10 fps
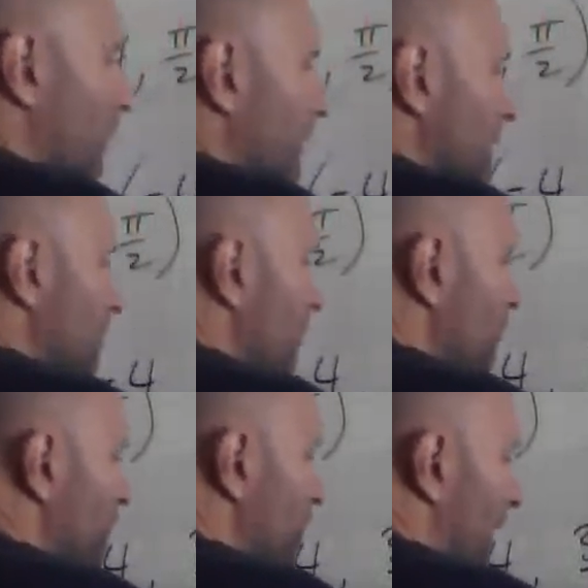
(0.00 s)
already
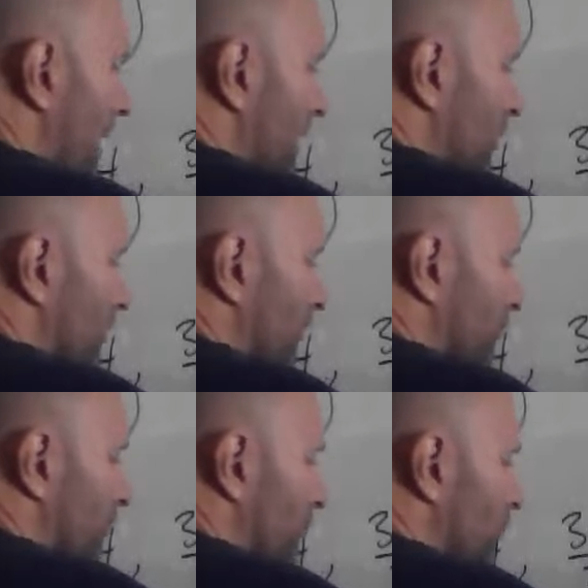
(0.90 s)
moved pi
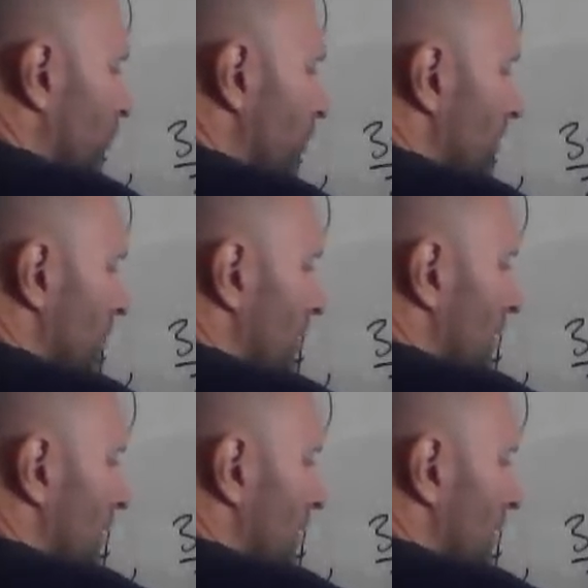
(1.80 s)
over 2.